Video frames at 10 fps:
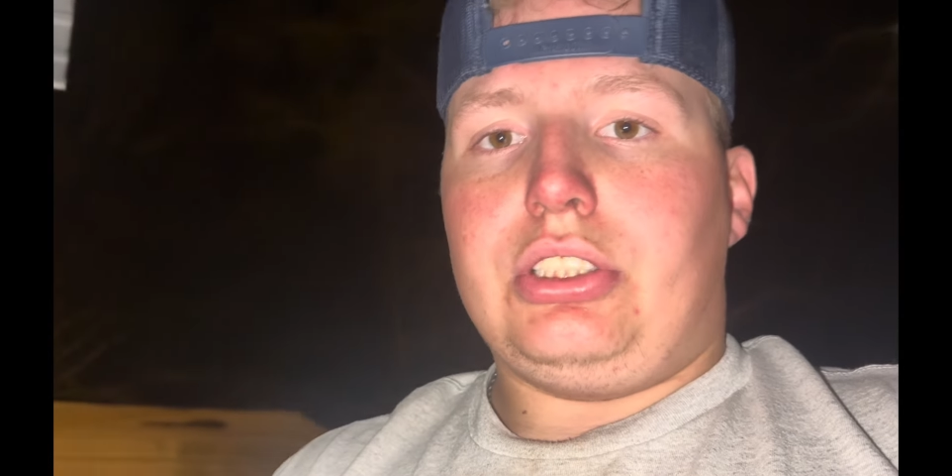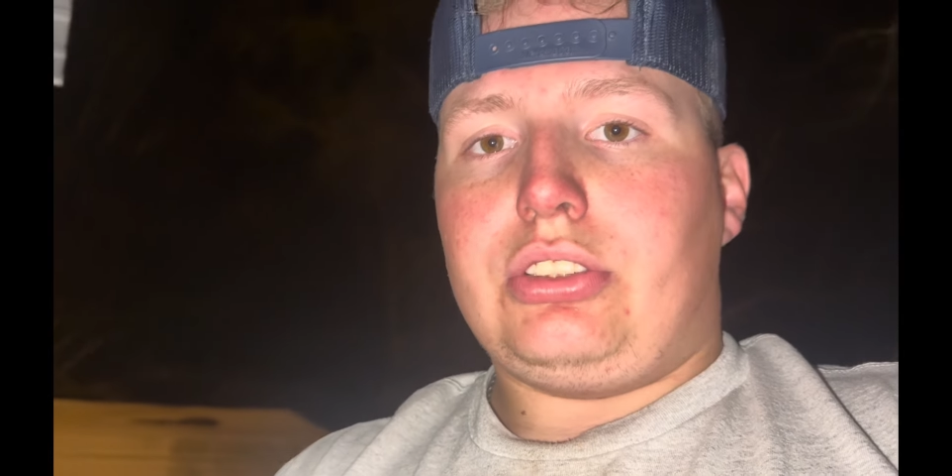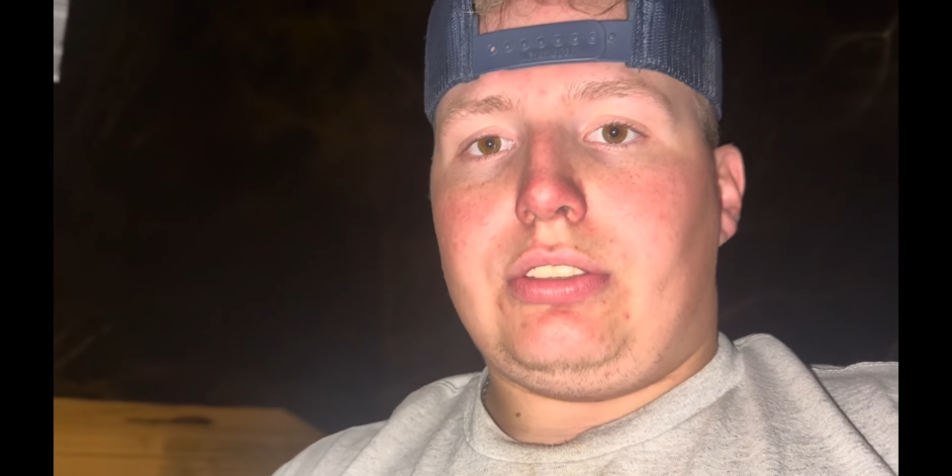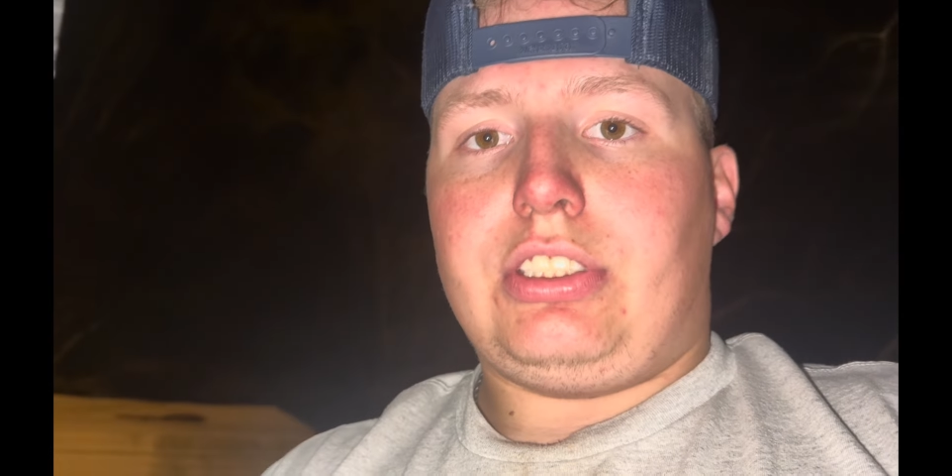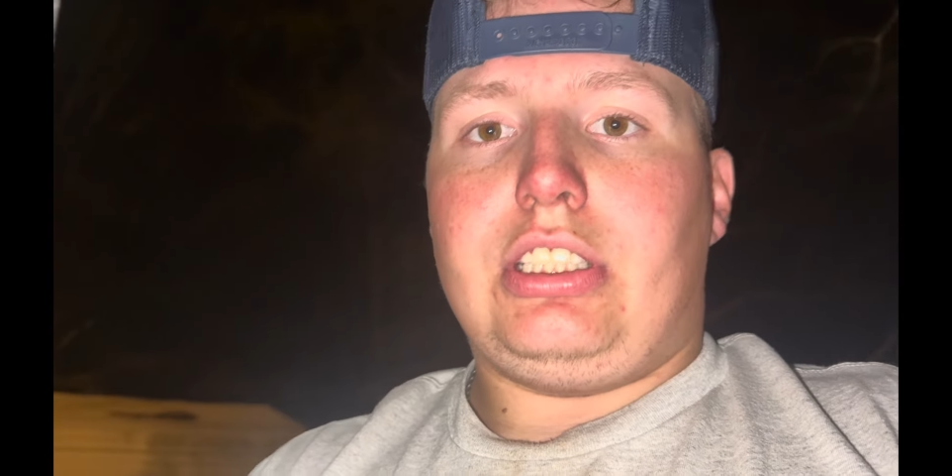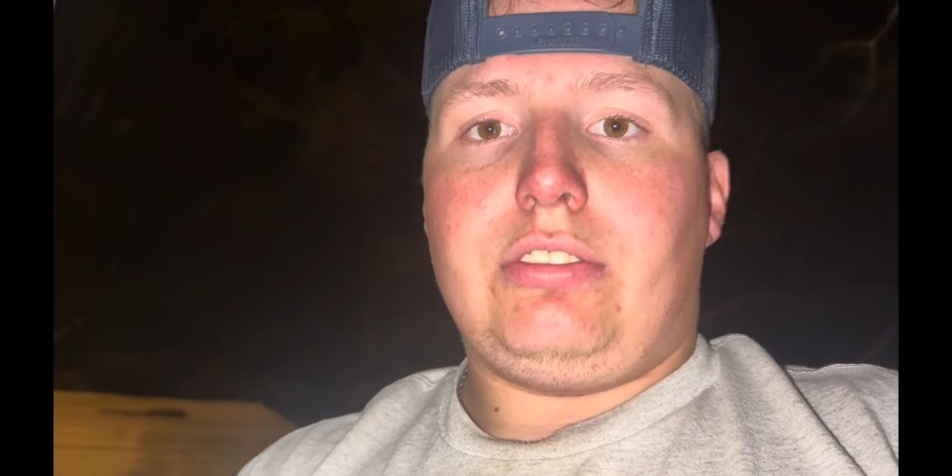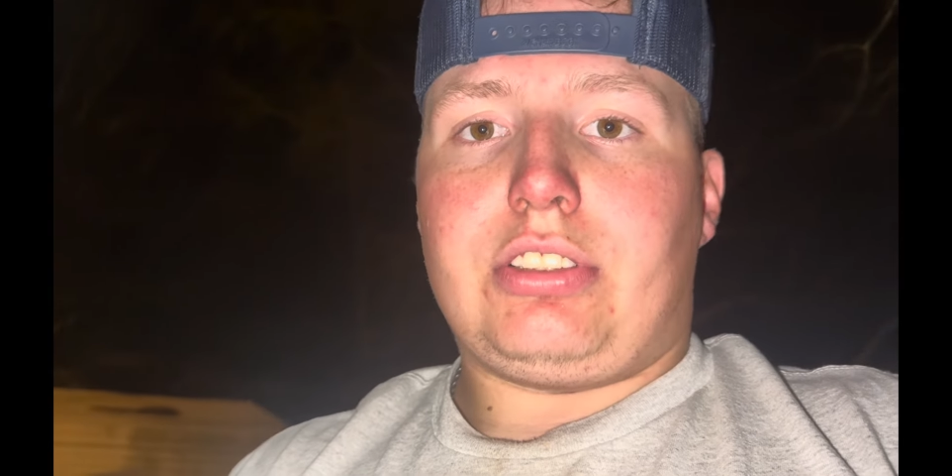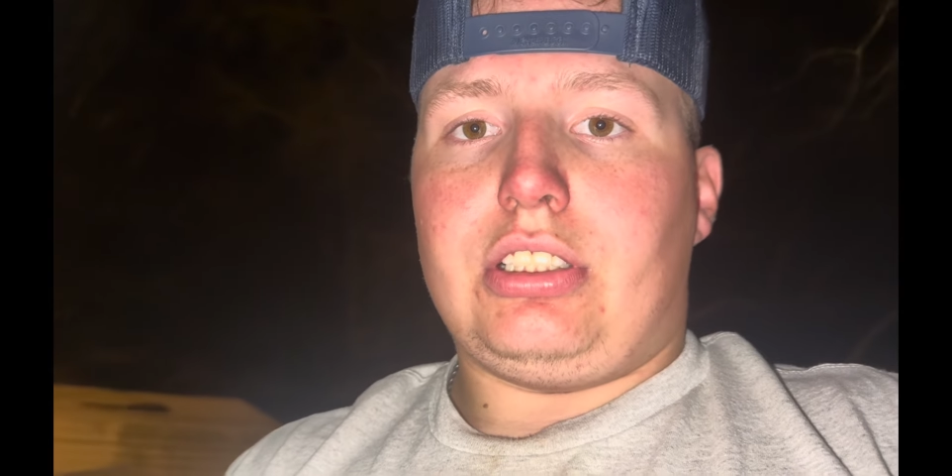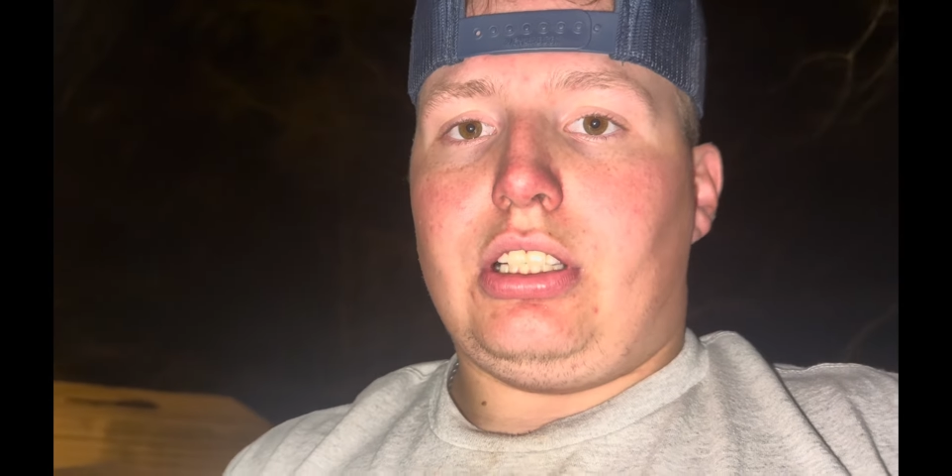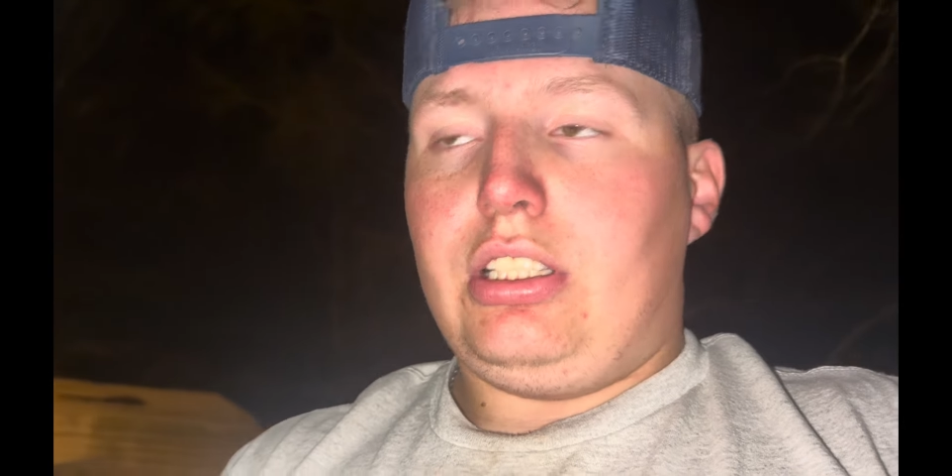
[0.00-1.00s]
lift kit for
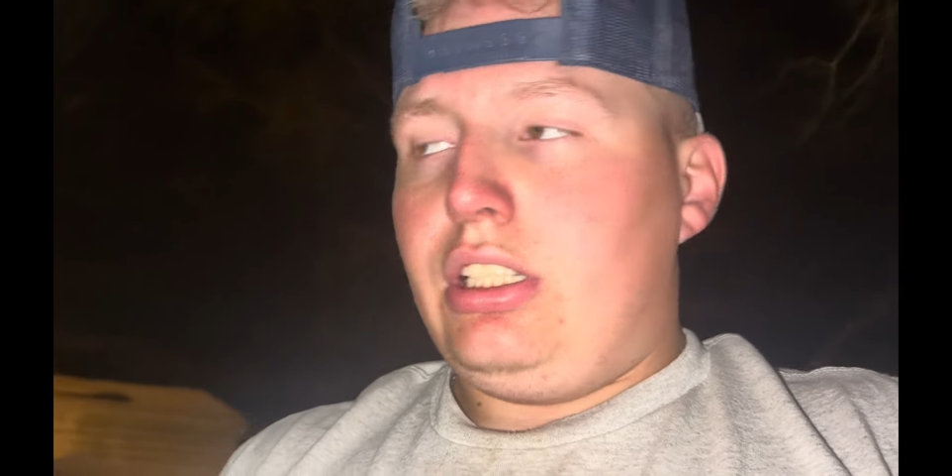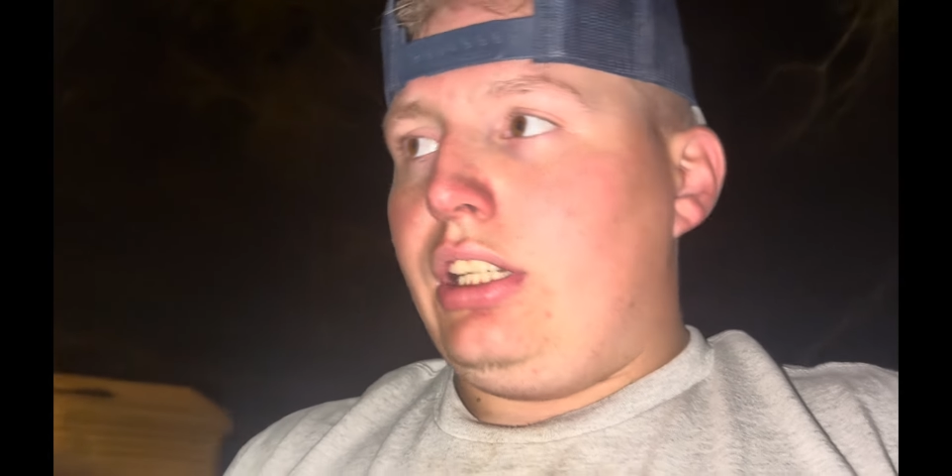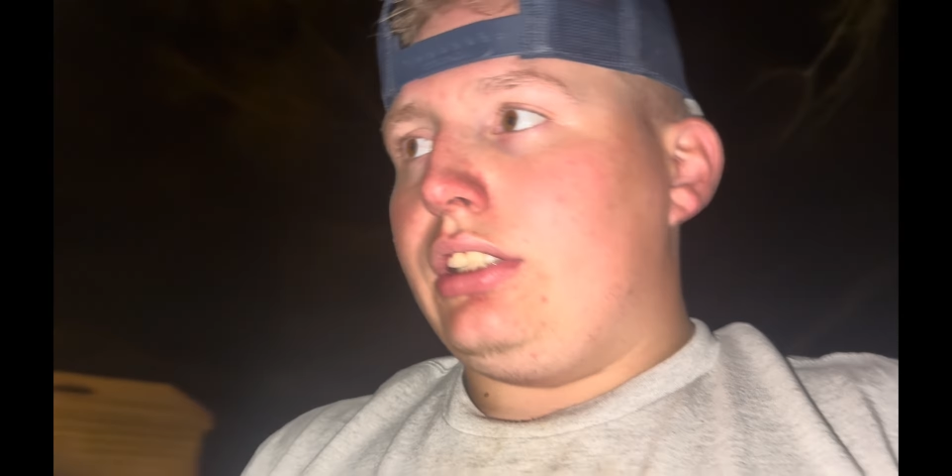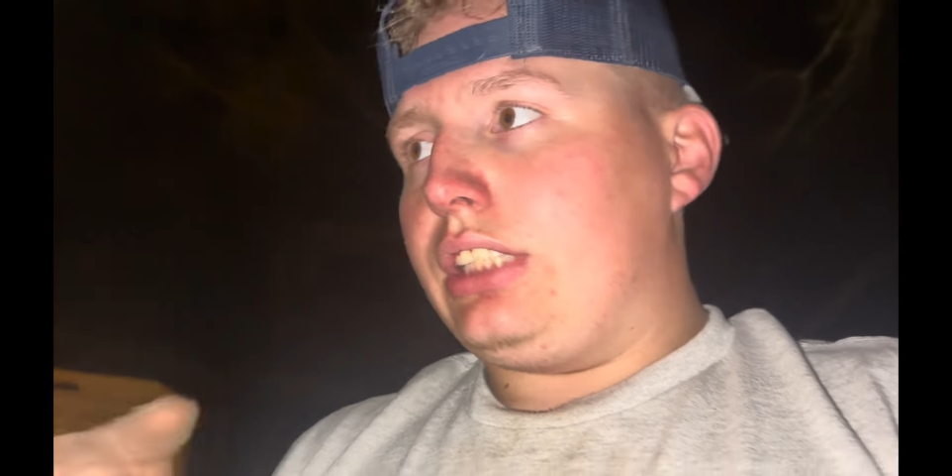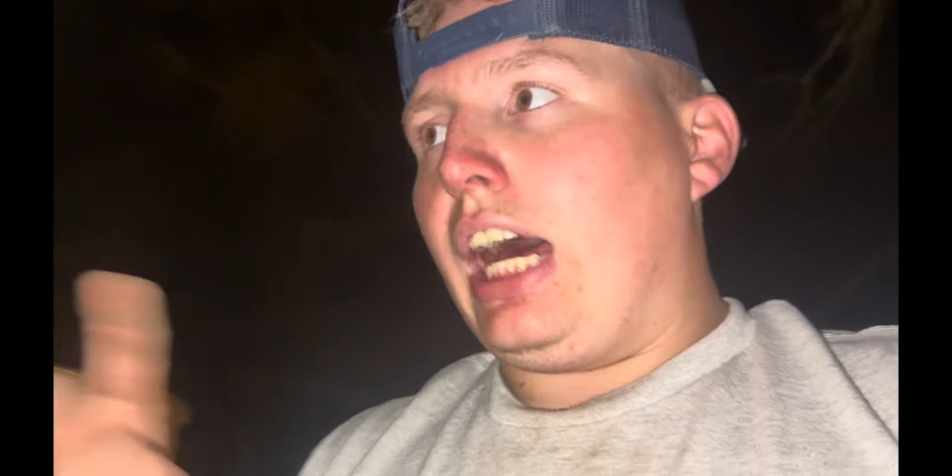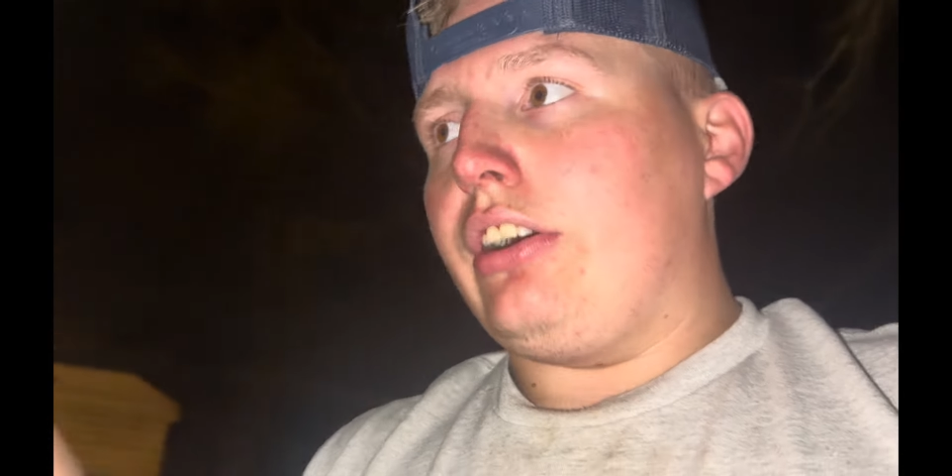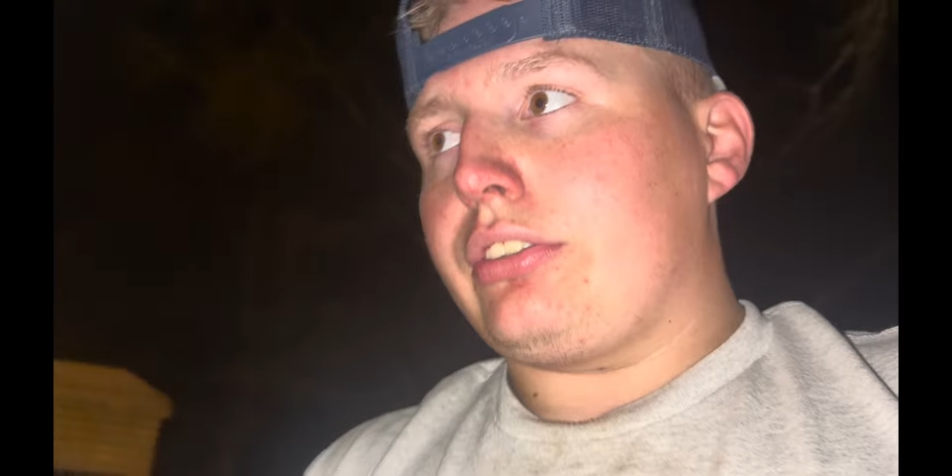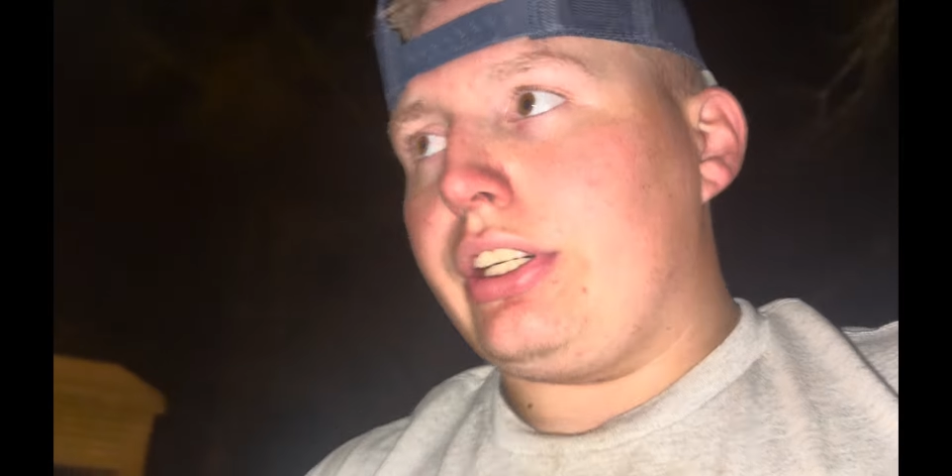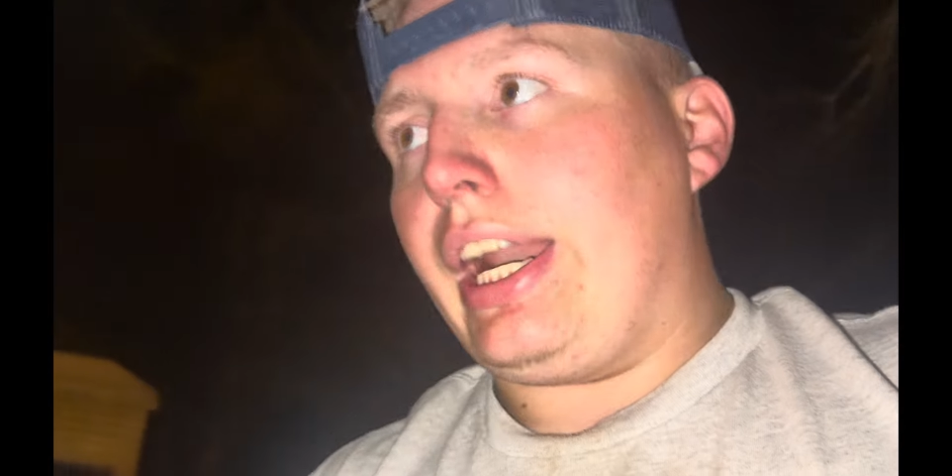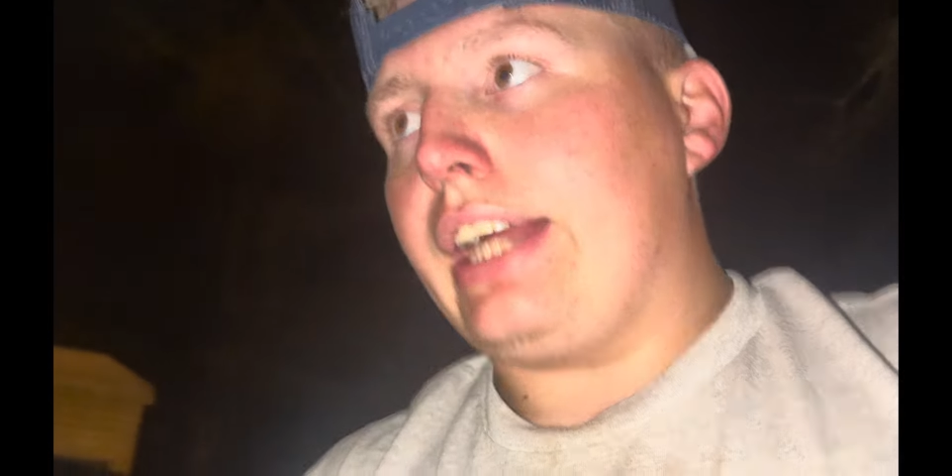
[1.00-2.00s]
the solid
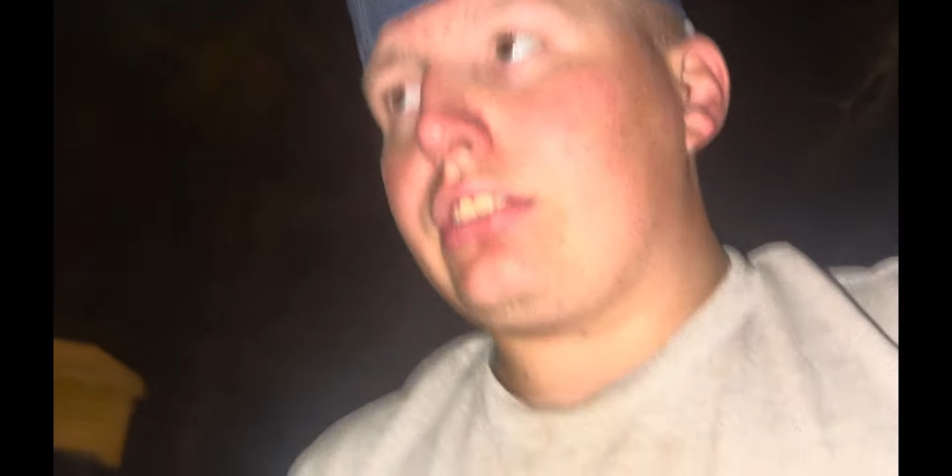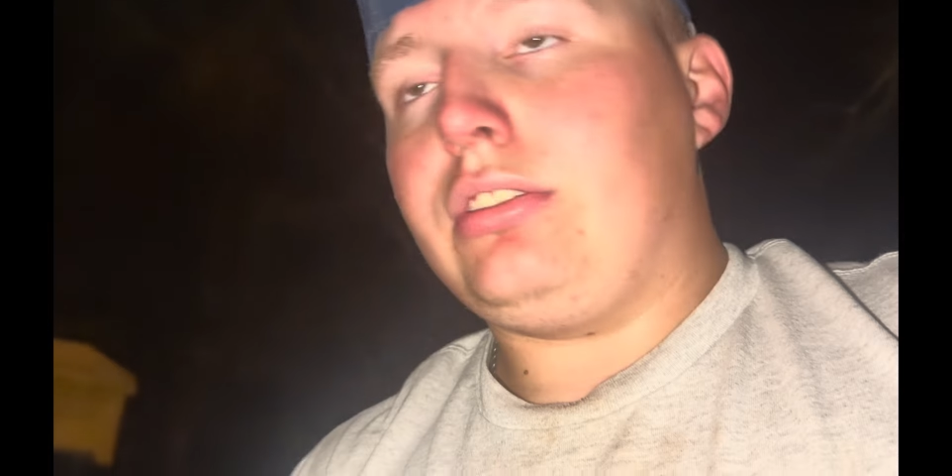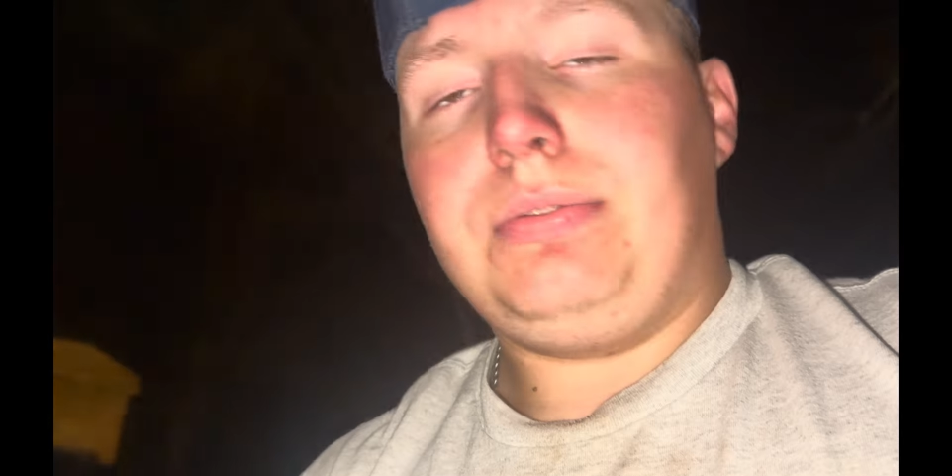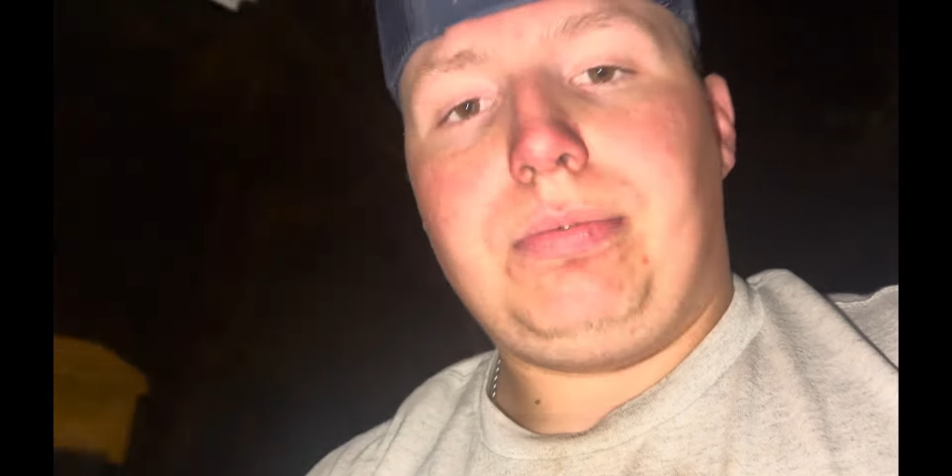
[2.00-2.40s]
rear axle,